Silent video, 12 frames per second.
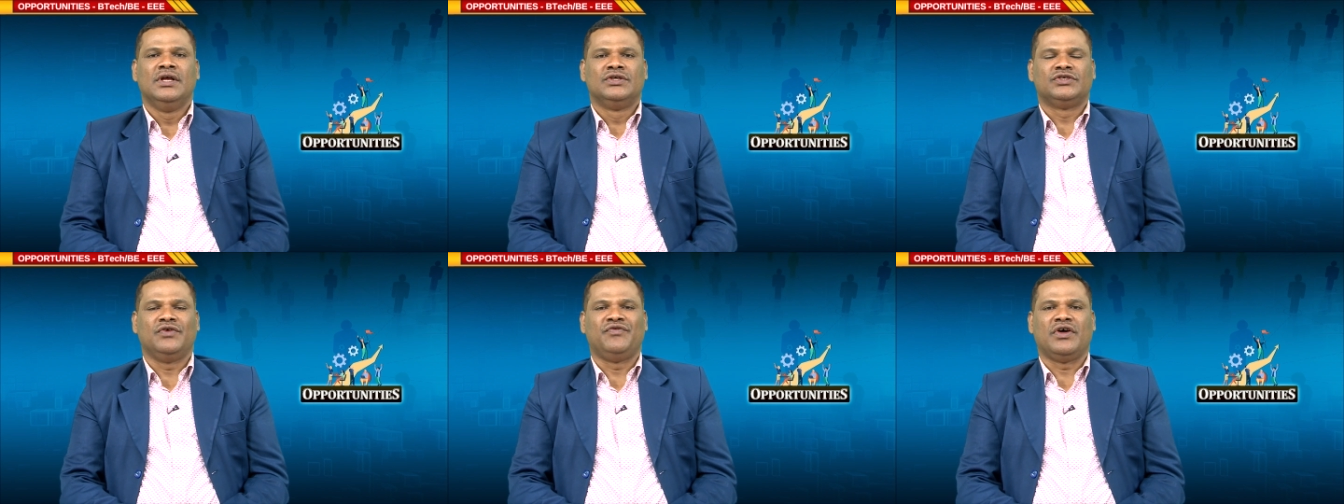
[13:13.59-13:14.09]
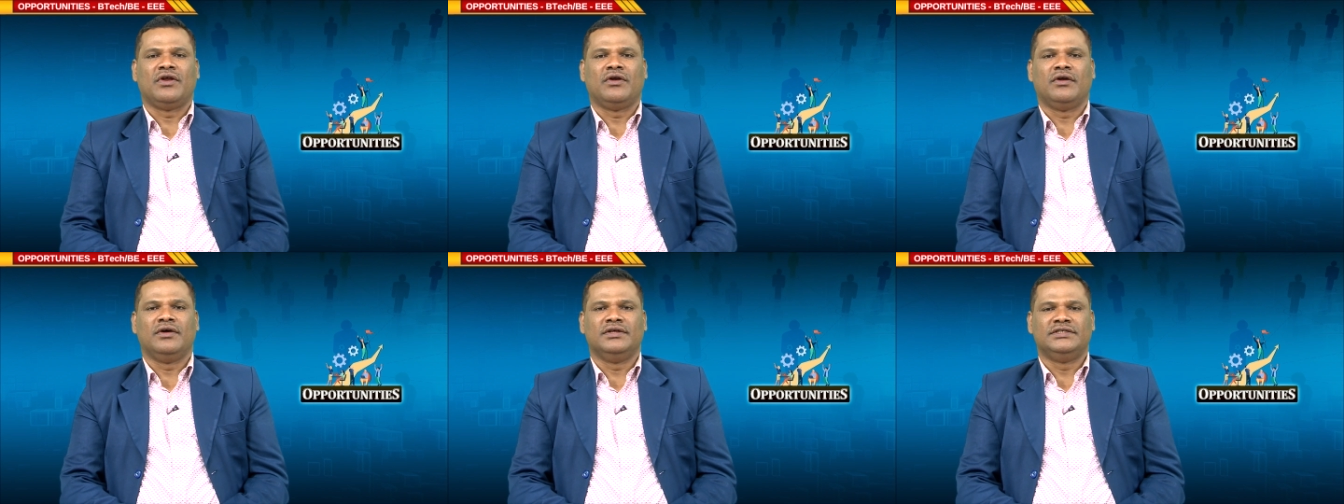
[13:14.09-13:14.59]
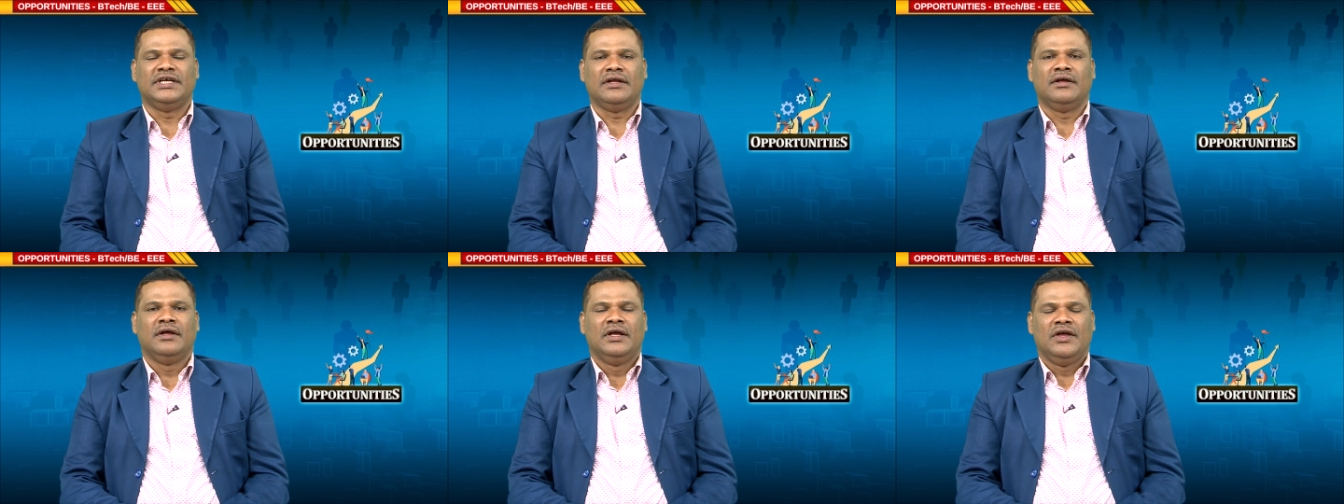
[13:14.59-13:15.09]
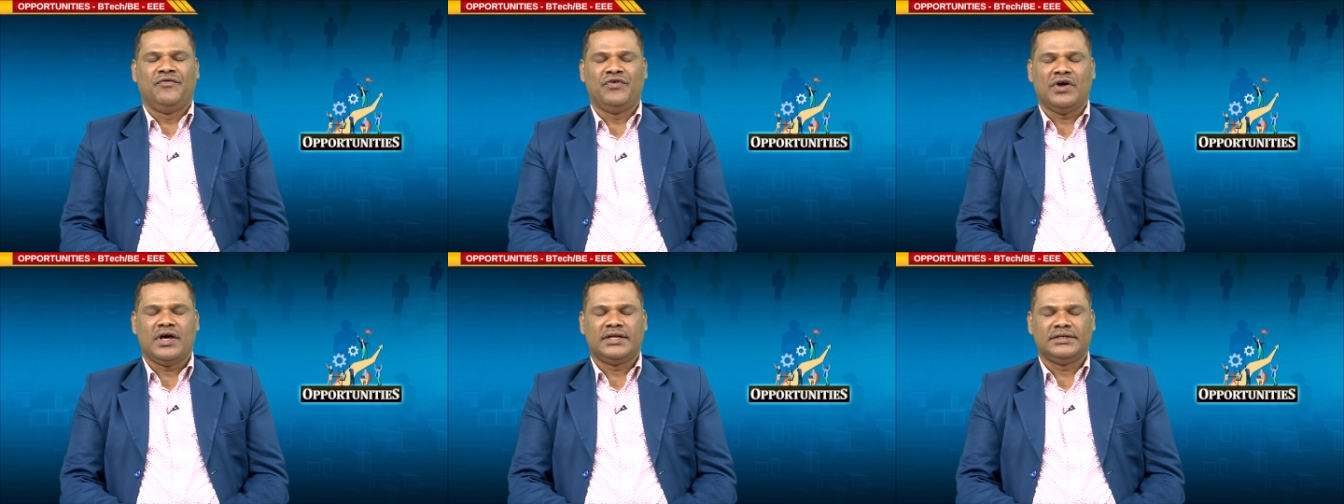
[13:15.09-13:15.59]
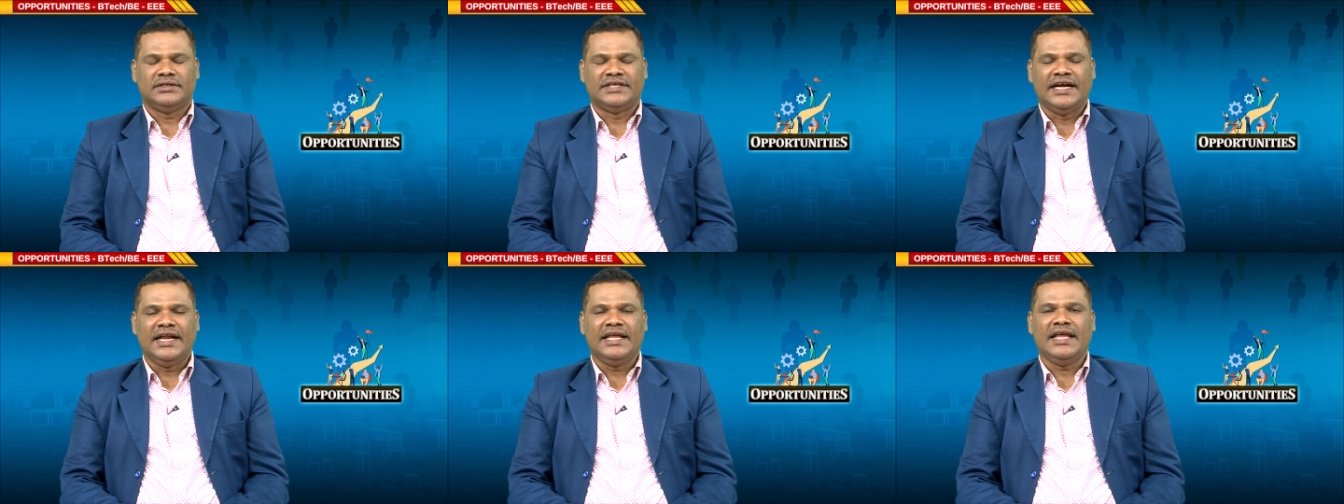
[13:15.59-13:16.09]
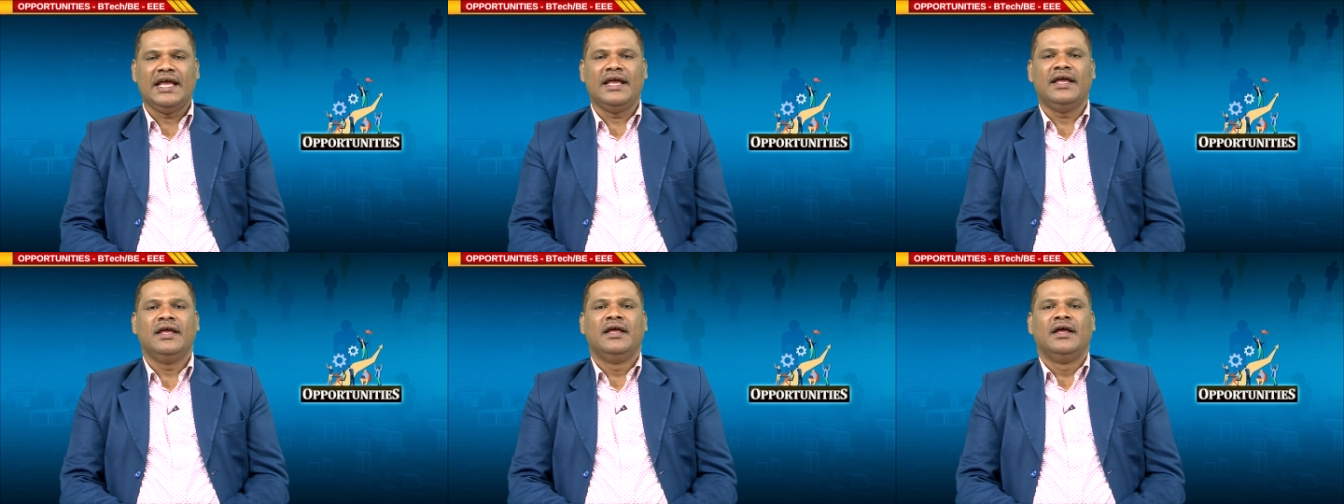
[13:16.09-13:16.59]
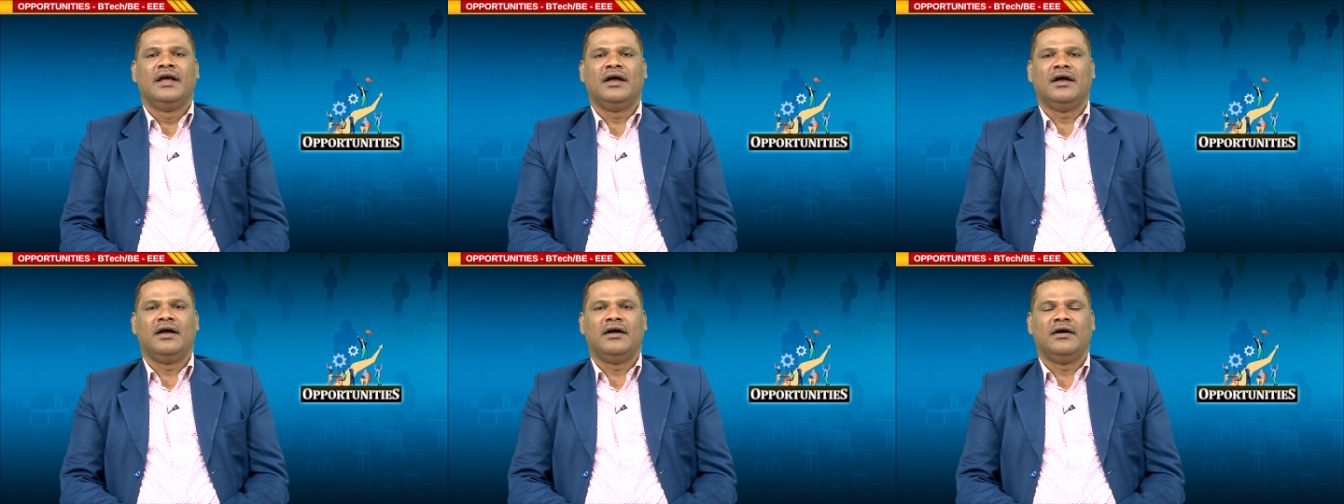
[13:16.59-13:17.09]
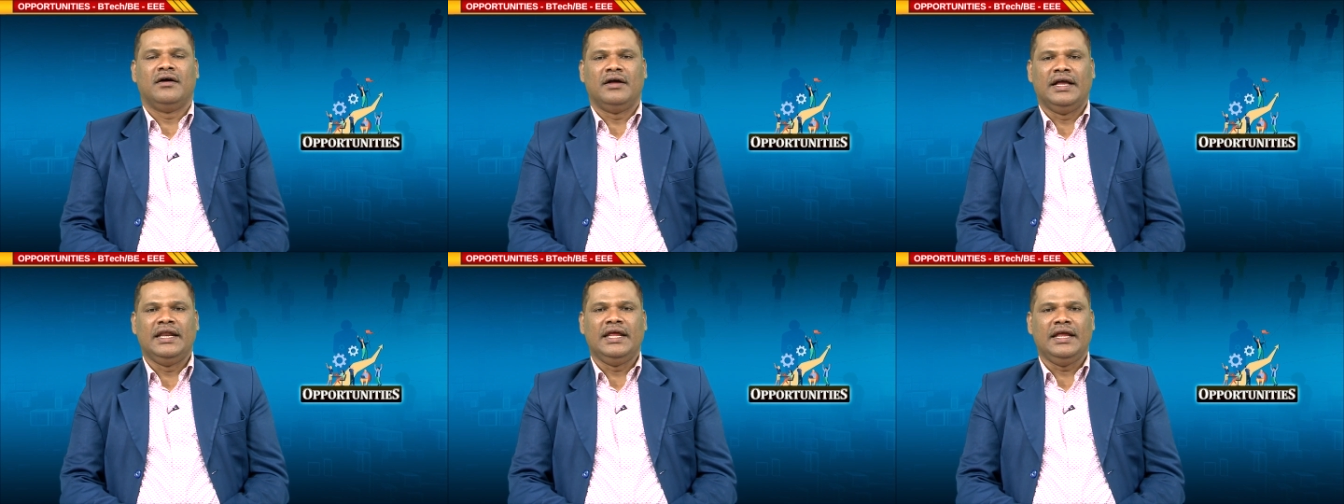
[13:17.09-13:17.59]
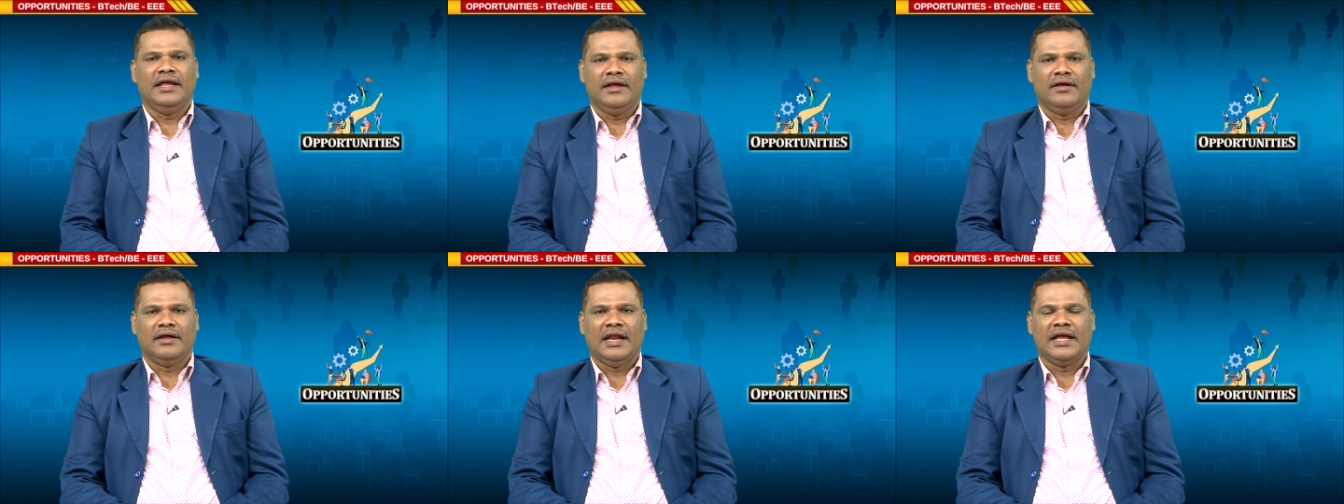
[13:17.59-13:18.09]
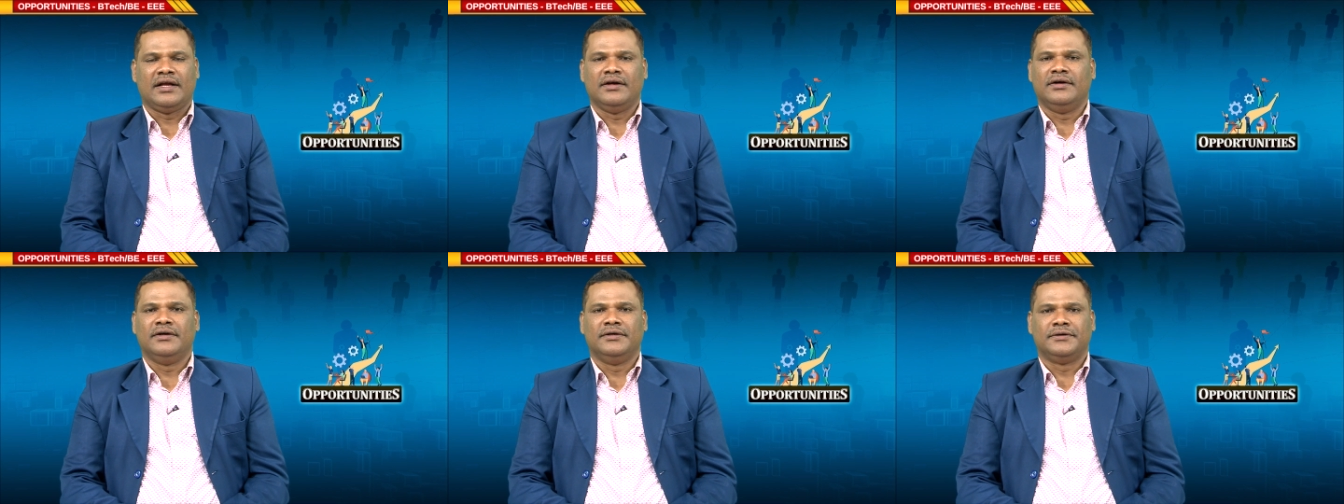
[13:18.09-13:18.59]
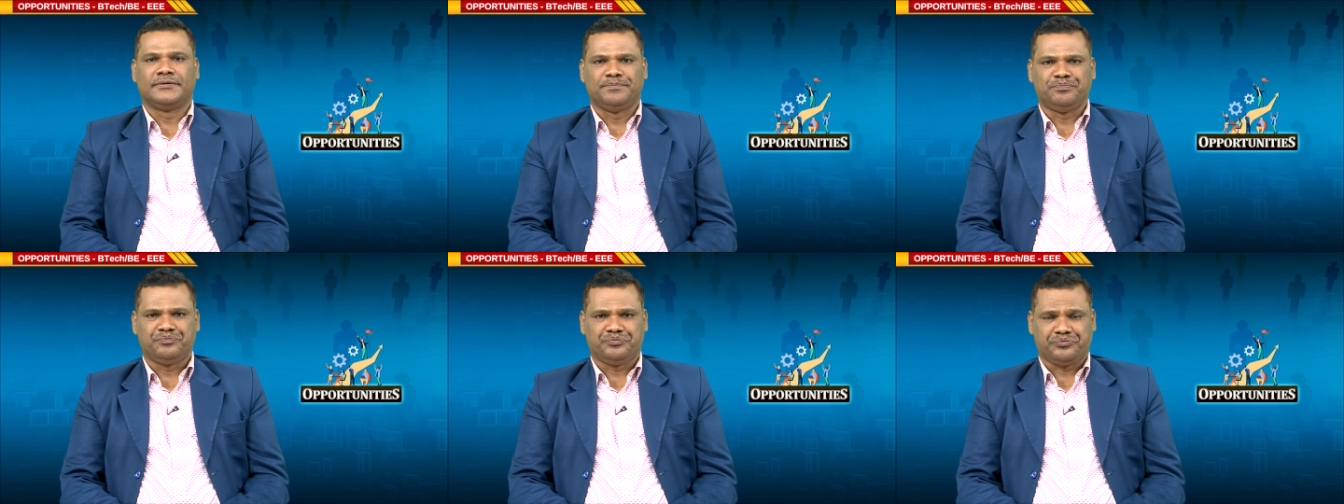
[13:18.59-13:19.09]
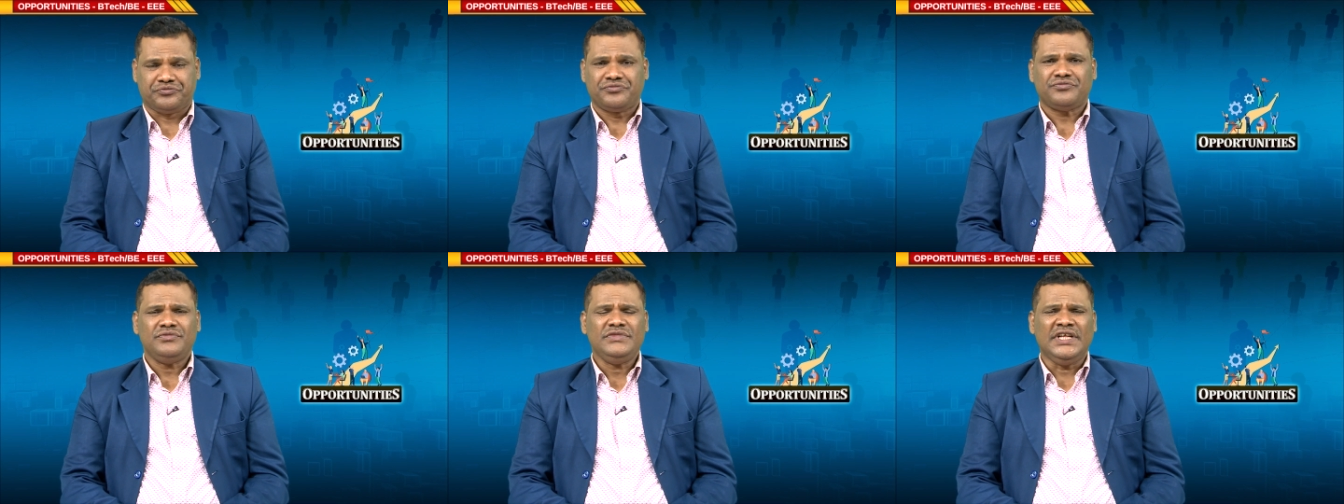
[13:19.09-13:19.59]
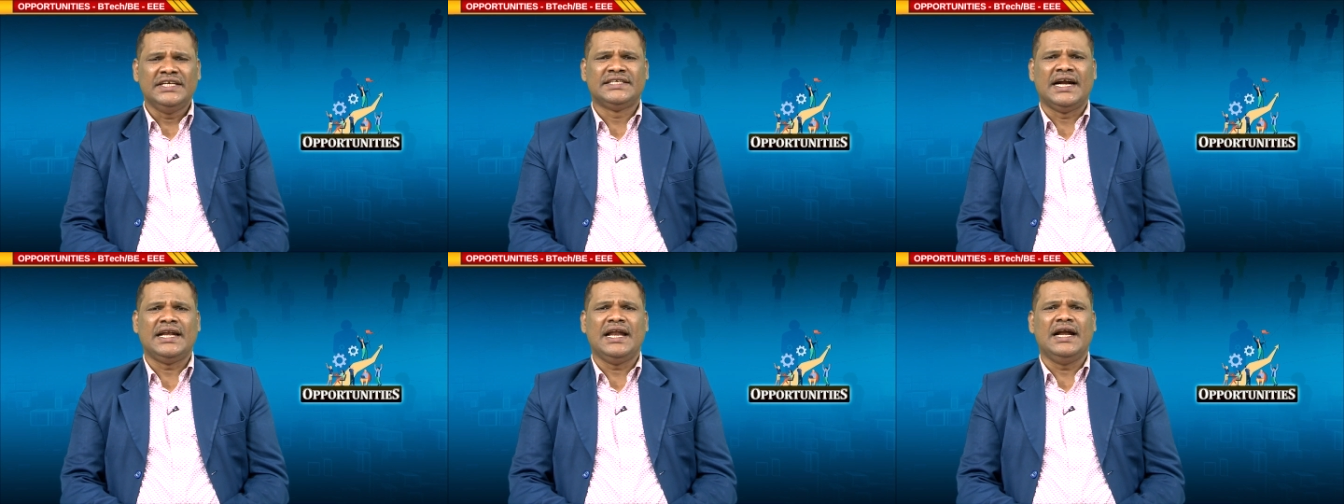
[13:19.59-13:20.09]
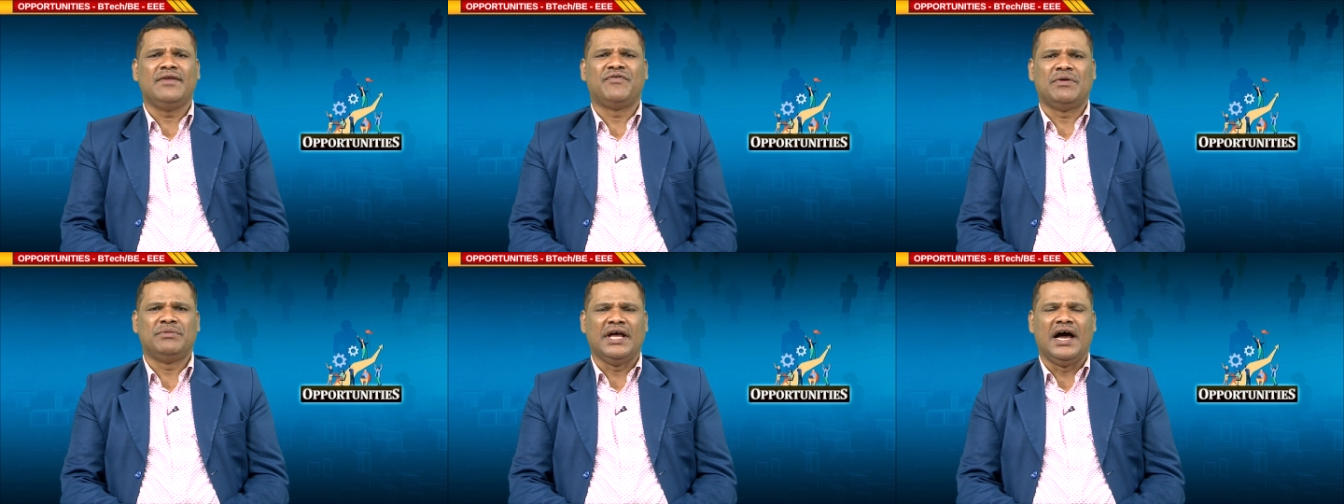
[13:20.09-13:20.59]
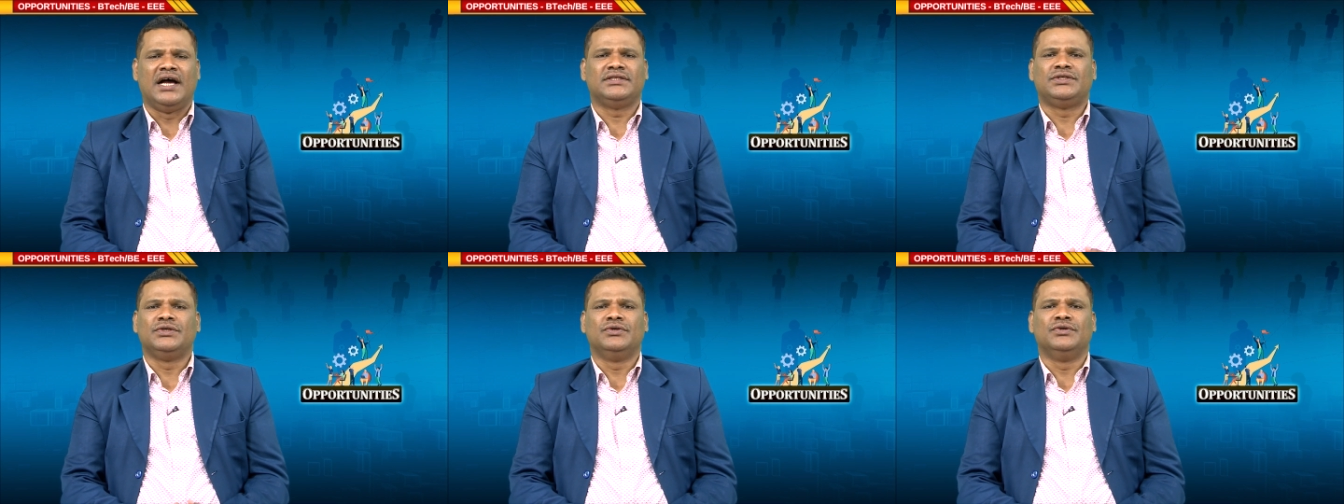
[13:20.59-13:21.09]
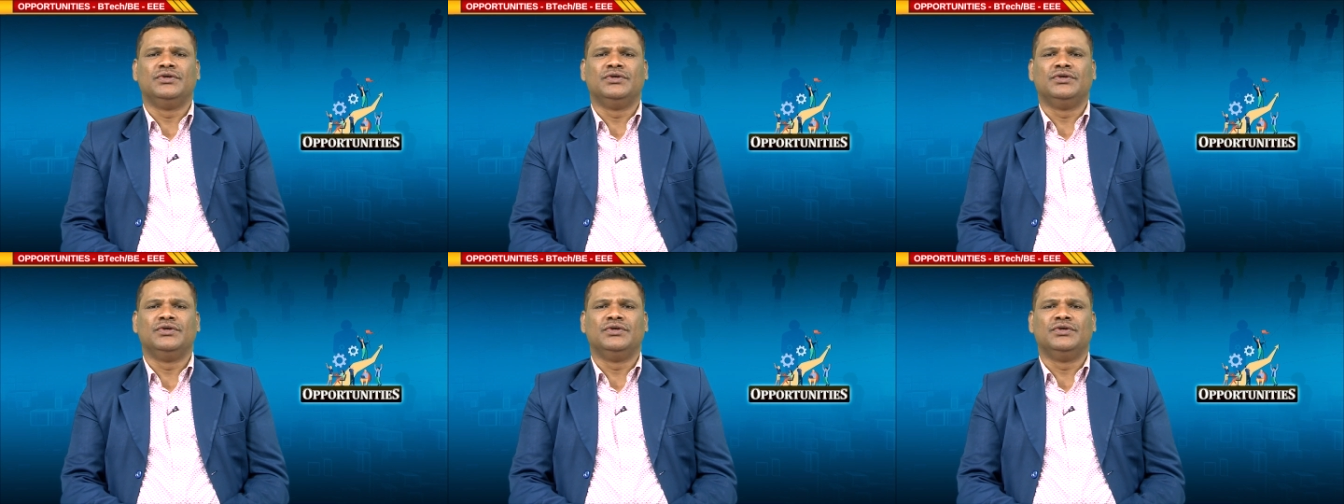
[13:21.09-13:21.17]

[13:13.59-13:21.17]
So, if you are, uh, if you are sending a, uh, any like uh, satellite from the earth to